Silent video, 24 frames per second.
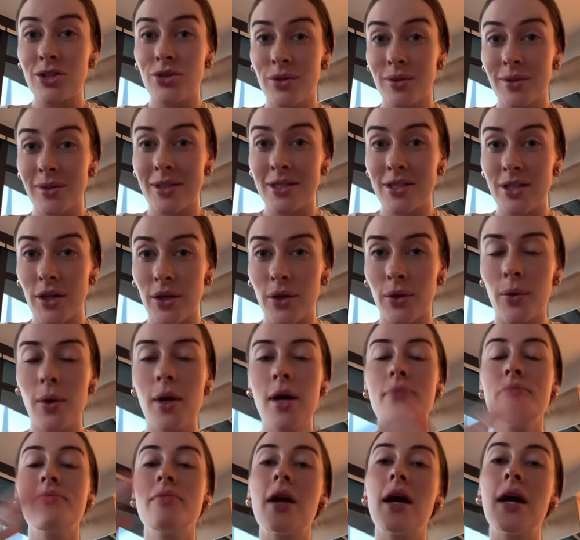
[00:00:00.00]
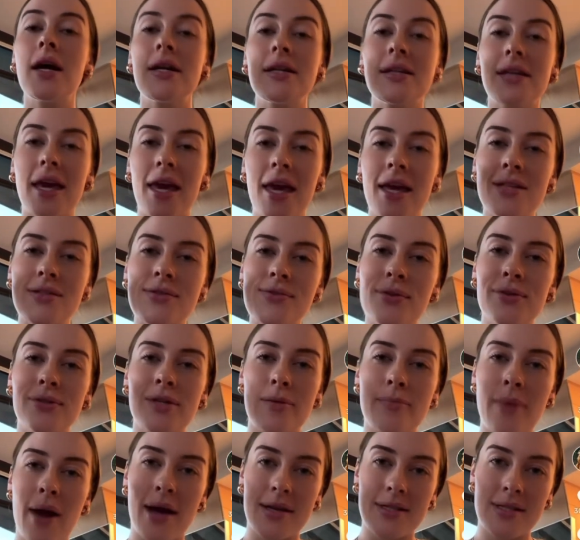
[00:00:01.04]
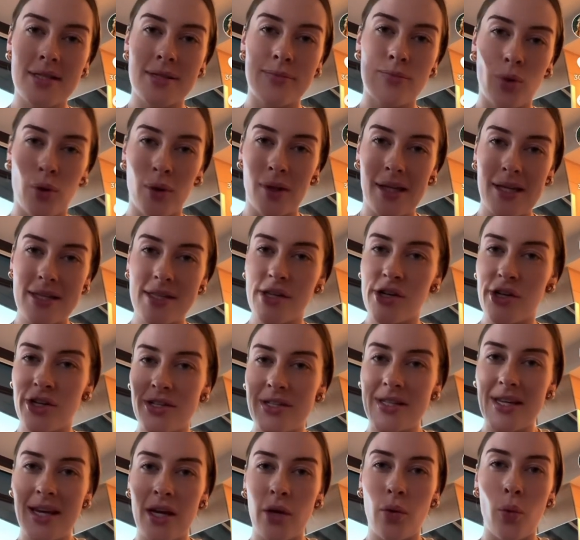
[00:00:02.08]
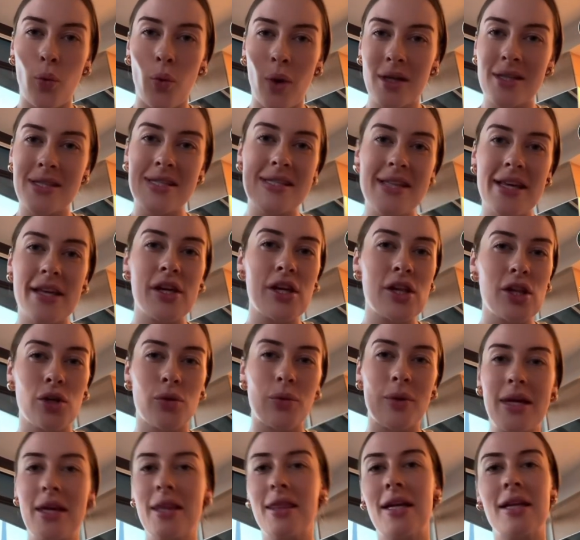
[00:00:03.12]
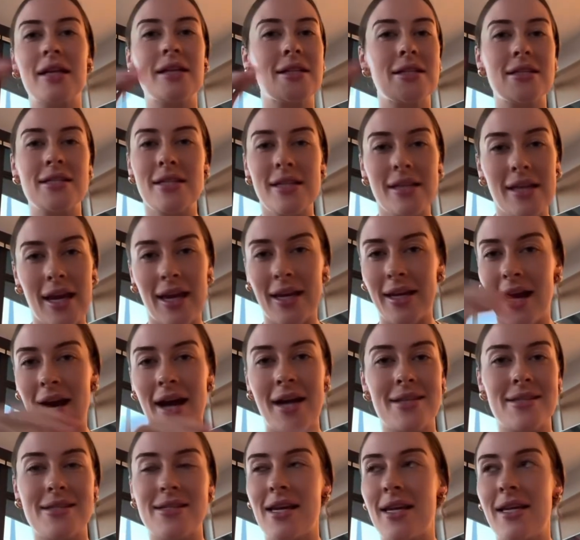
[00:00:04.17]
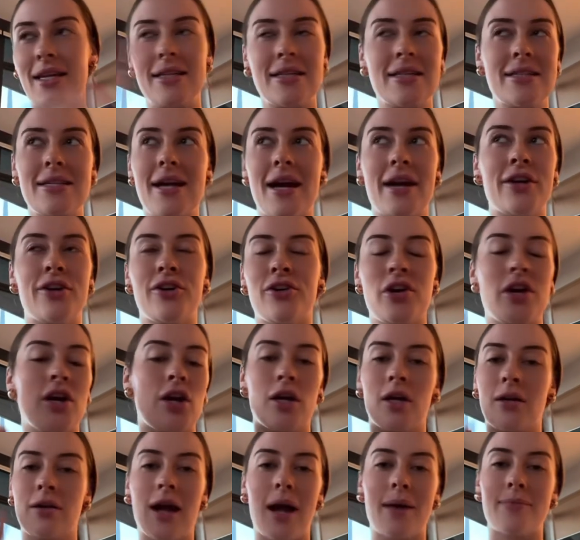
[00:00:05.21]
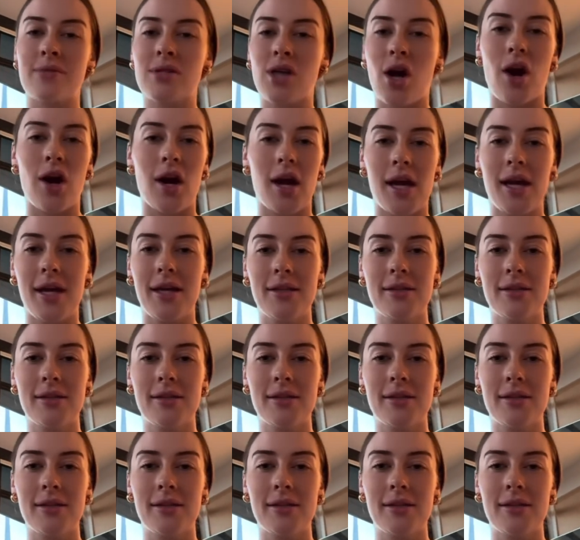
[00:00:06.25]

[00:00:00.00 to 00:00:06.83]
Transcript: truly do. Canceled amasses more listeners in one singular week than Clinton Kane has in an entire year. I'm sorry.